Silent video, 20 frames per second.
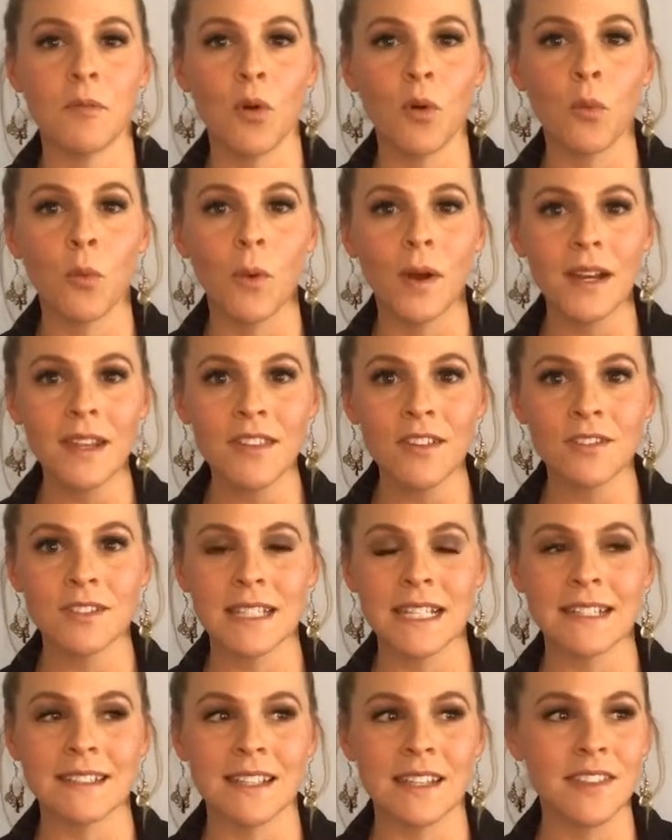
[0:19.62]
one of those
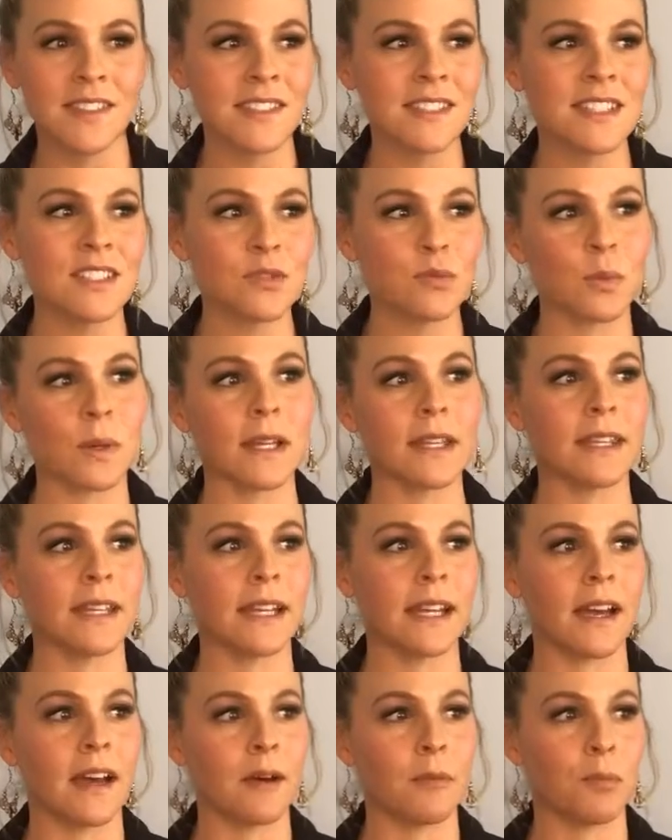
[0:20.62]
things, and this is
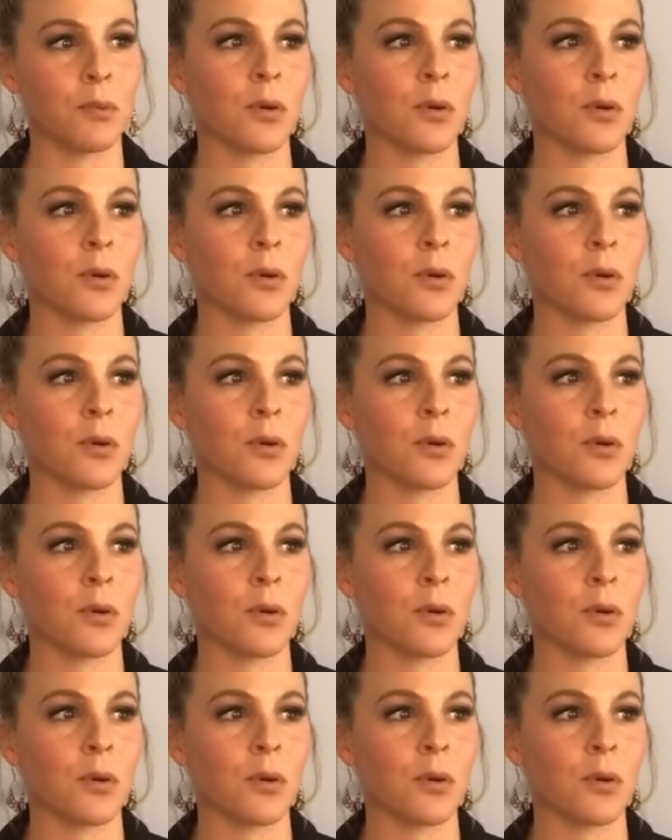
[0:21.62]
really a